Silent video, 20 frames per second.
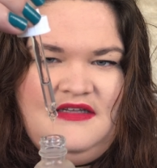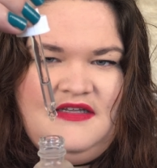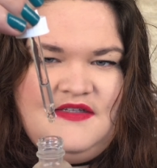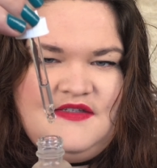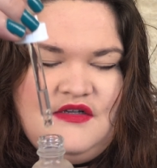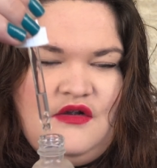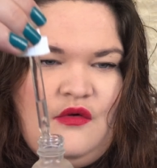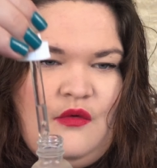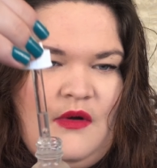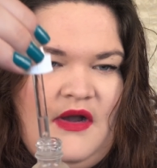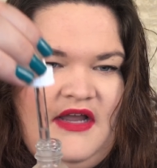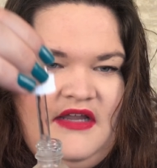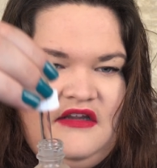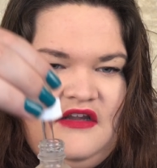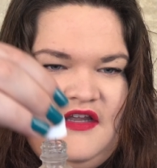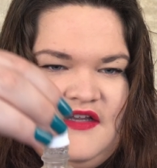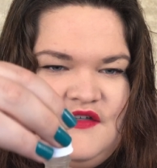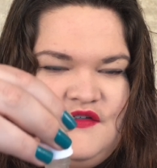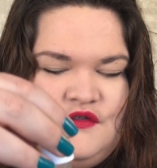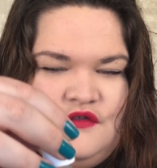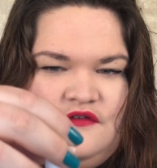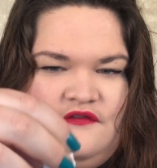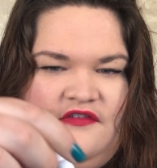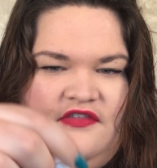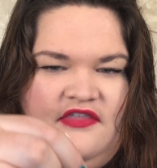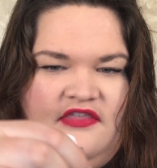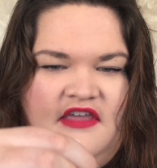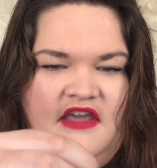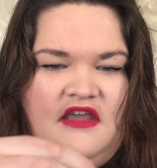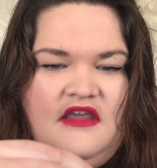It's quite like sort of
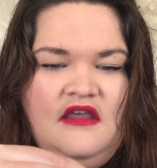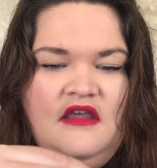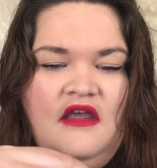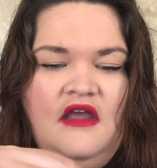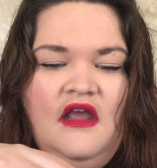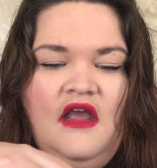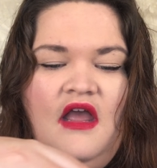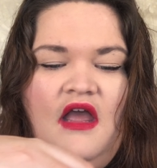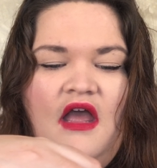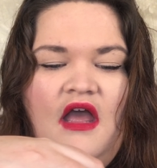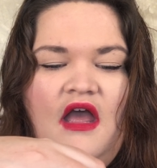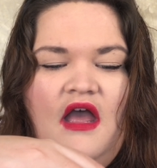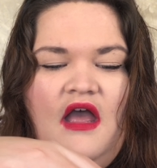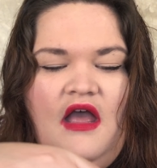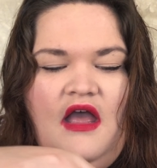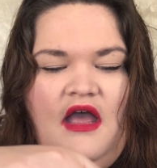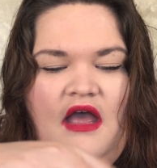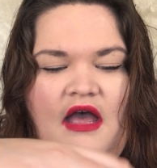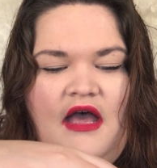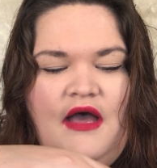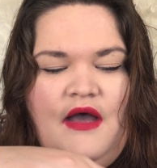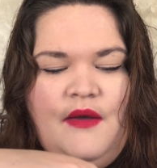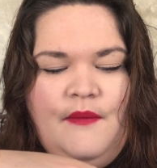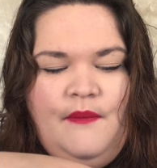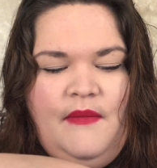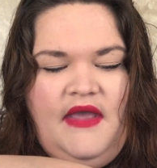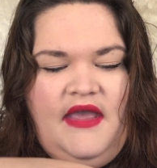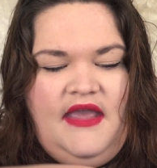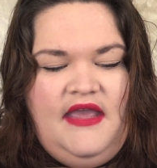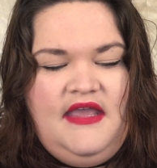thick.
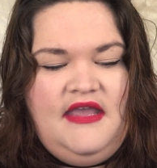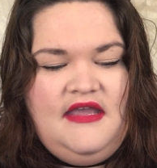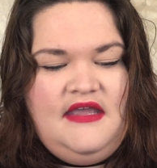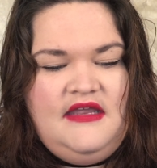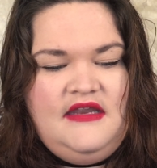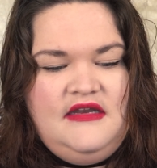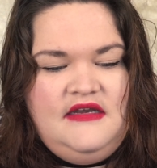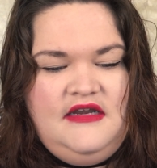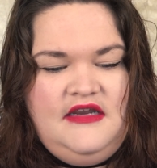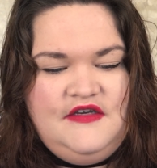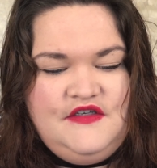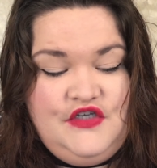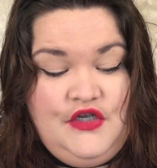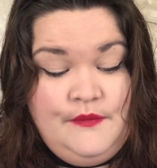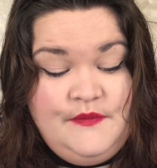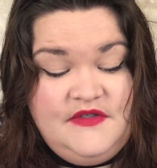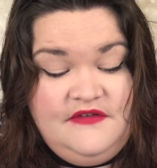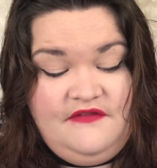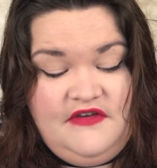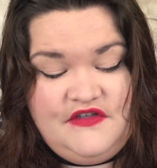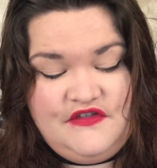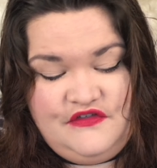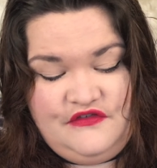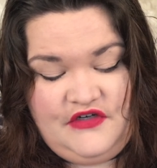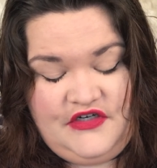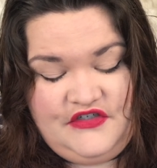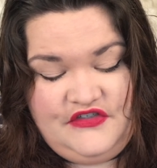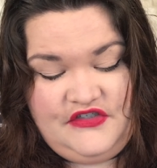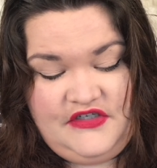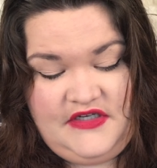And in terms of
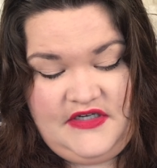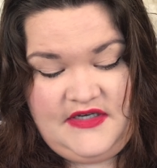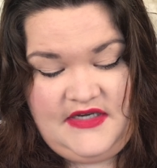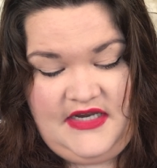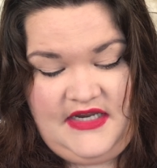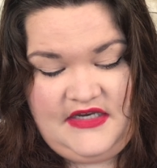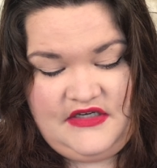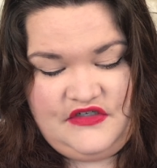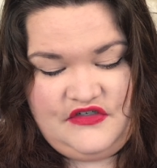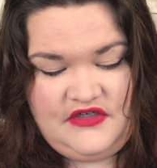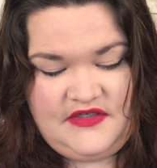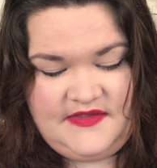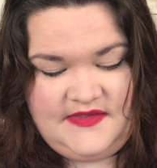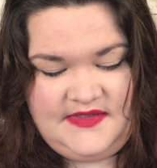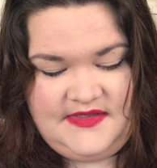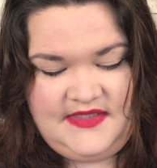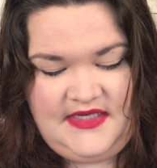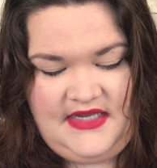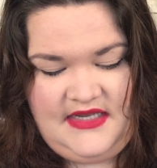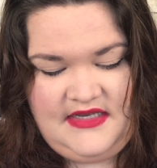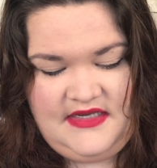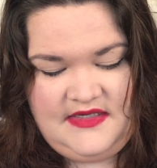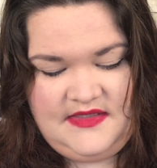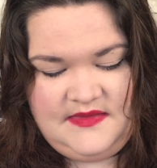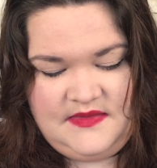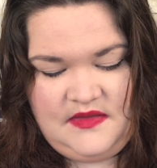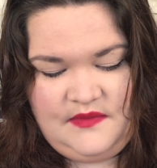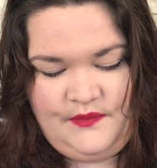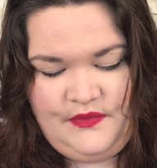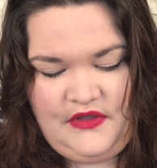instruction, it just
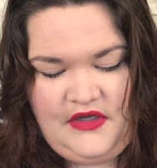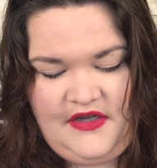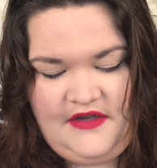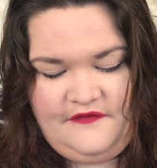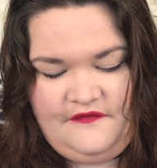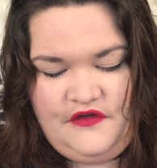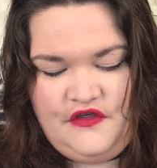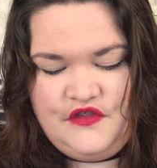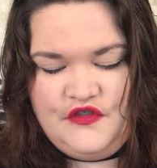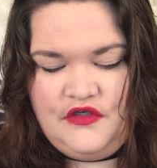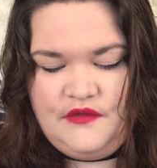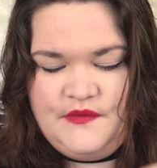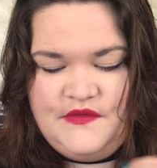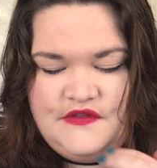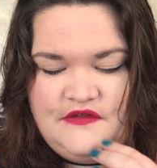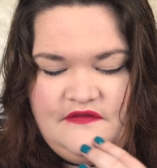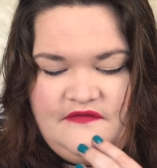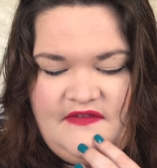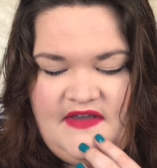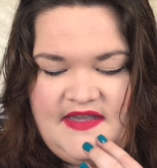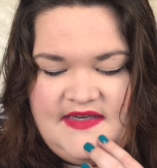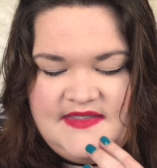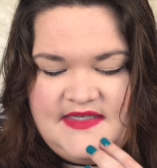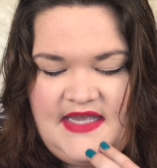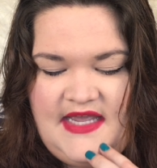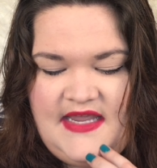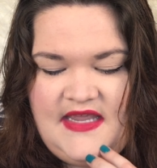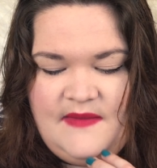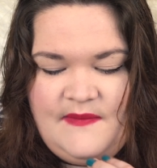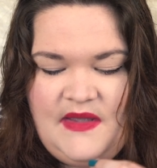says apply a few drops to face
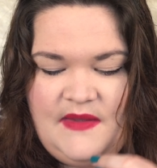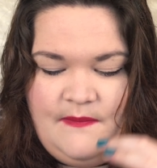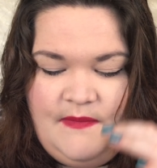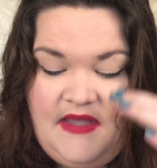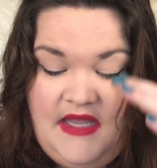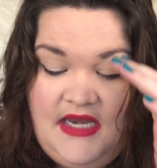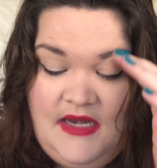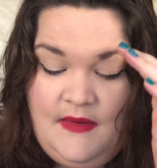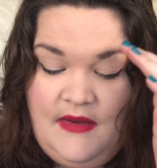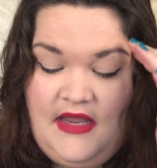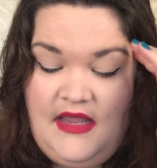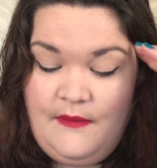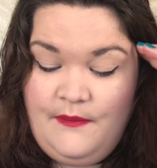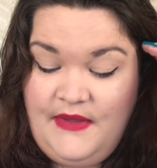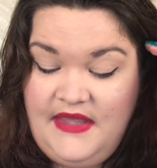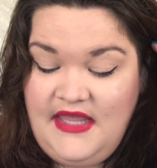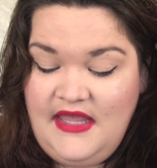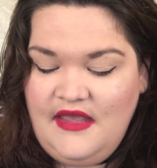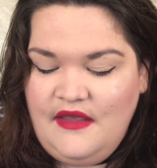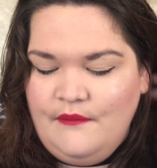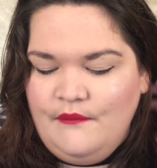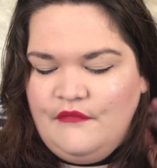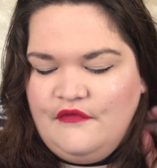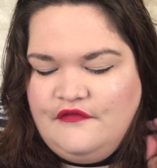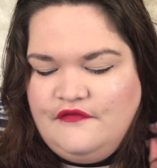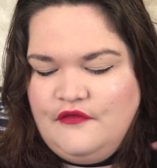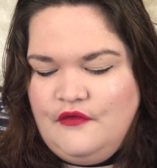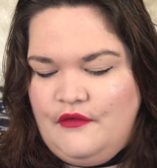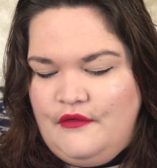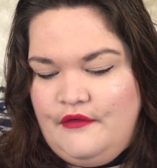AM and PM
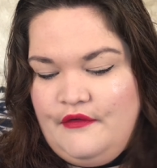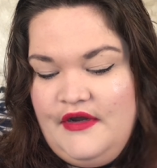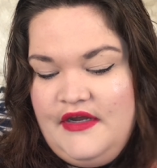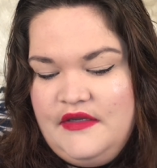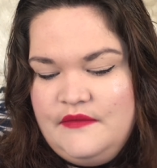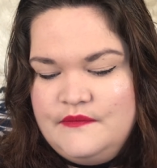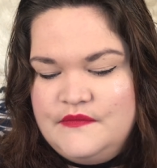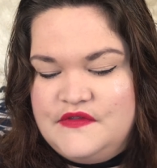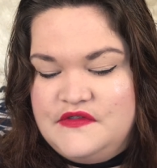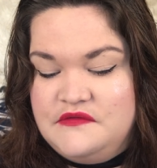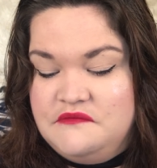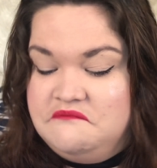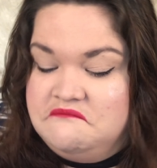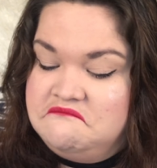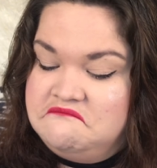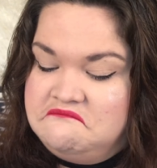before creams.